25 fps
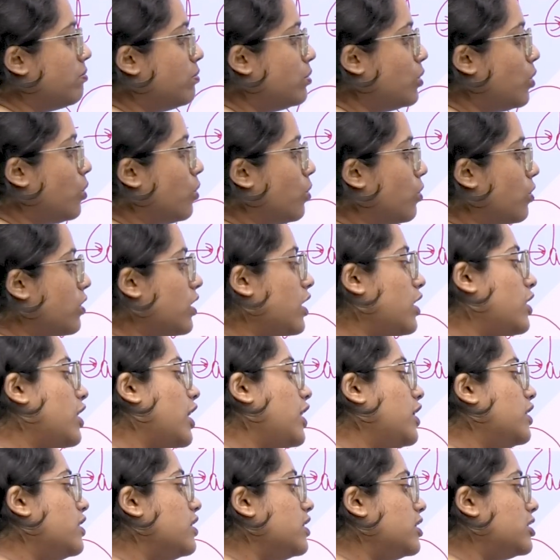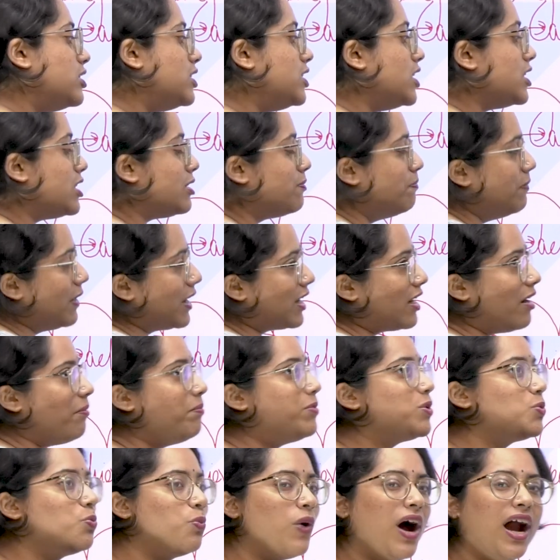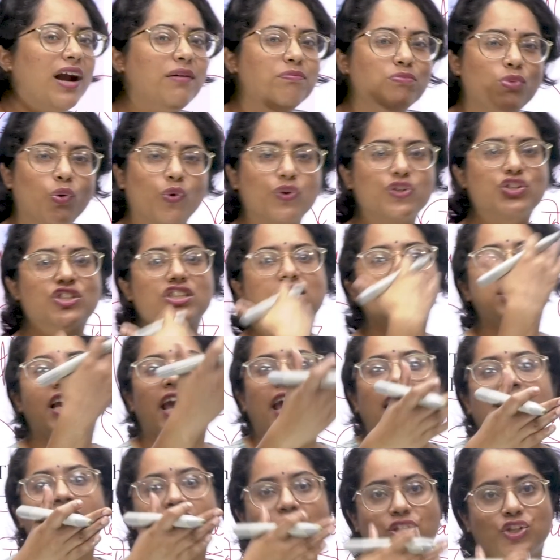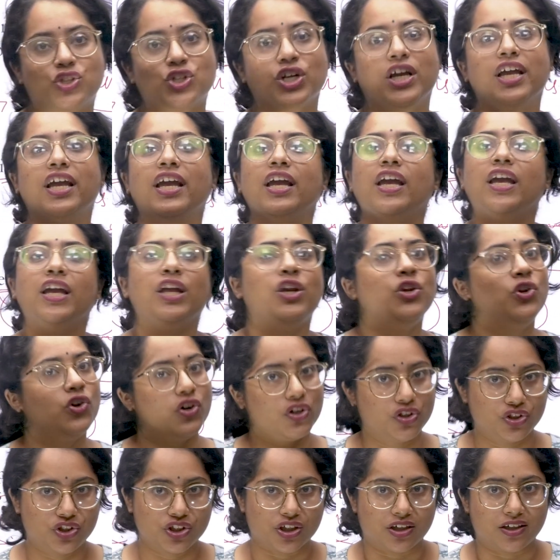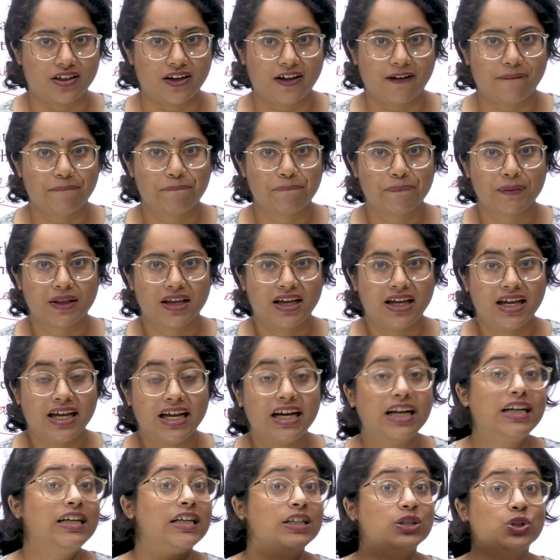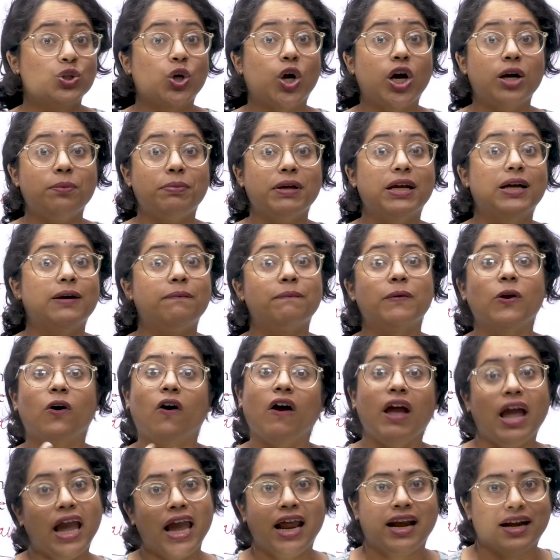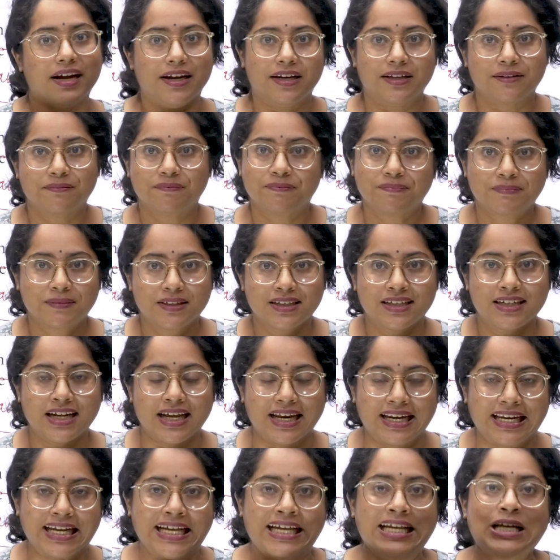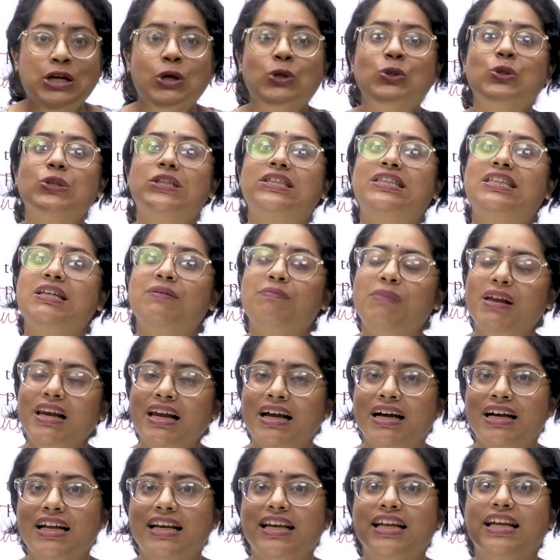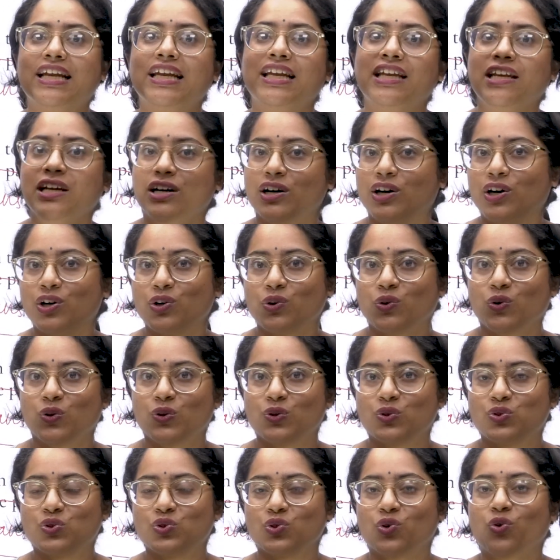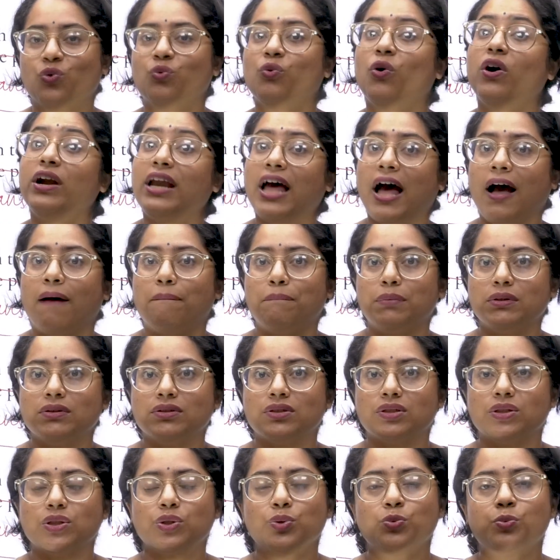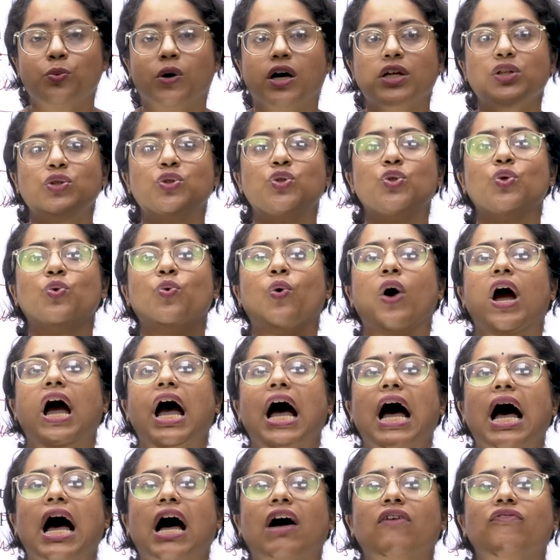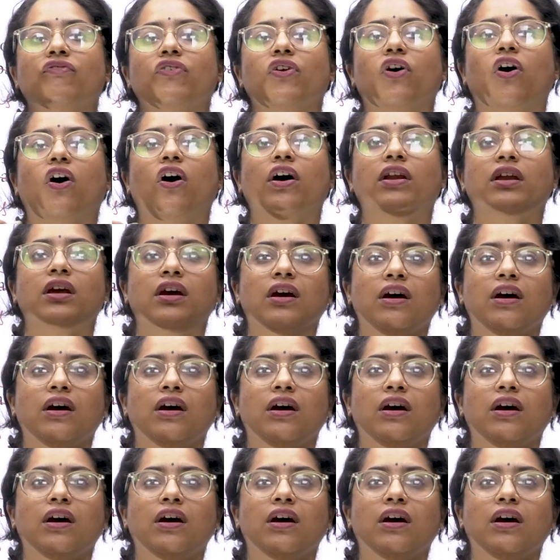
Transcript: more, and then this just becomes one more stage in your journey. It does not become your end. Right. So similarly here also, what happens is once you have your